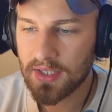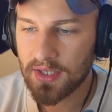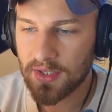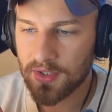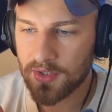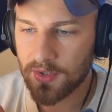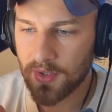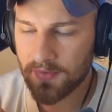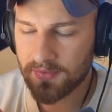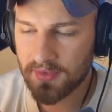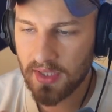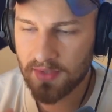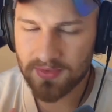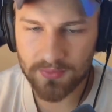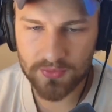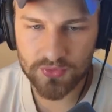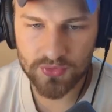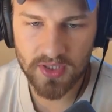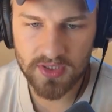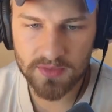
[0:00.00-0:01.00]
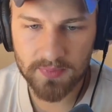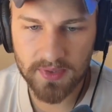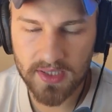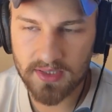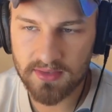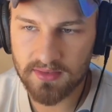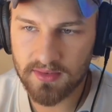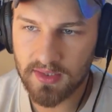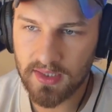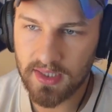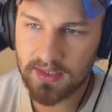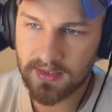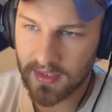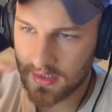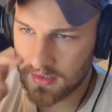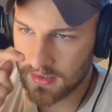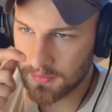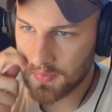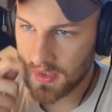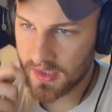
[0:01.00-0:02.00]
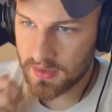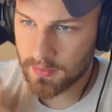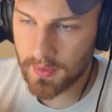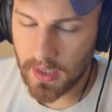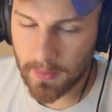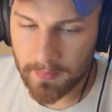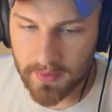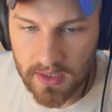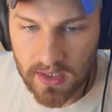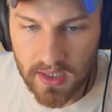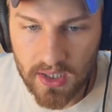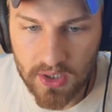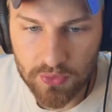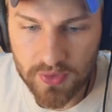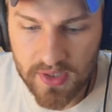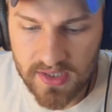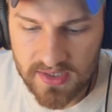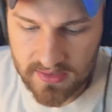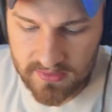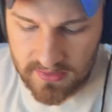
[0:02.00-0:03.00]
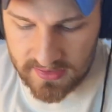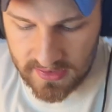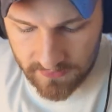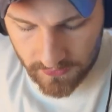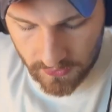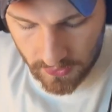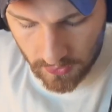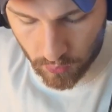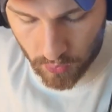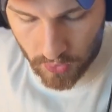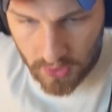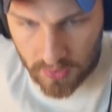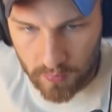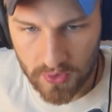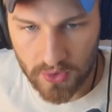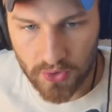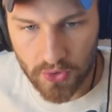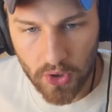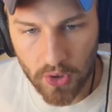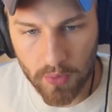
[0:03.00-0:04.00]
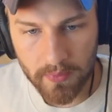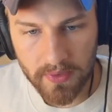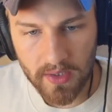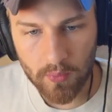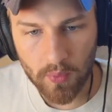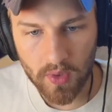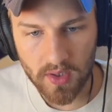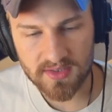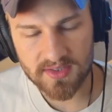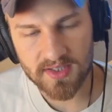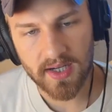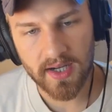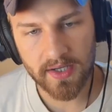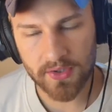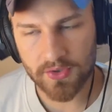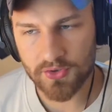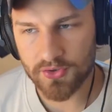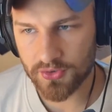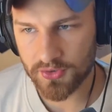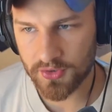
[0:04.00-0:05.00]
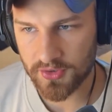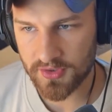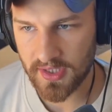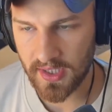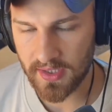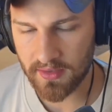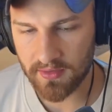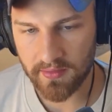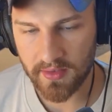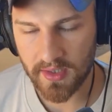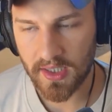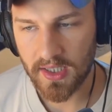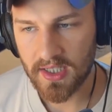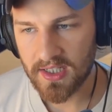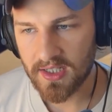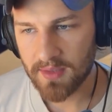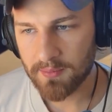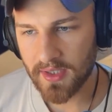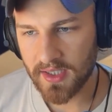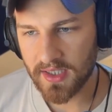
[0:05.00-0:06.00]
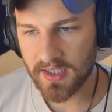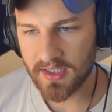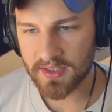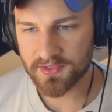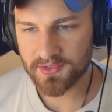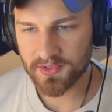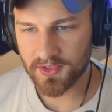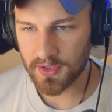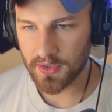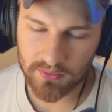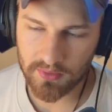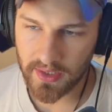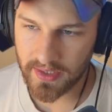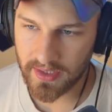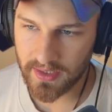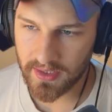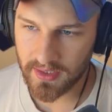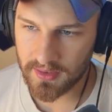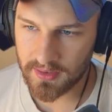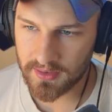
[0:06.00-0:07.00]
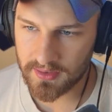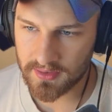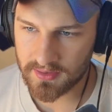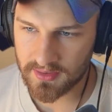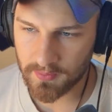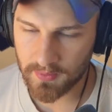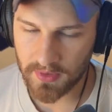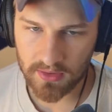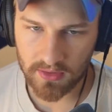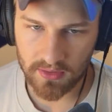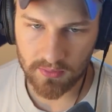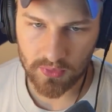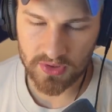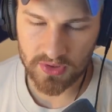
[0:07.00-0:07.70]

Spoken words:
you have to have some trust, because it's becoming an increasingly difficult world where nobody wants to hire junior talent, because I can get somebody a little more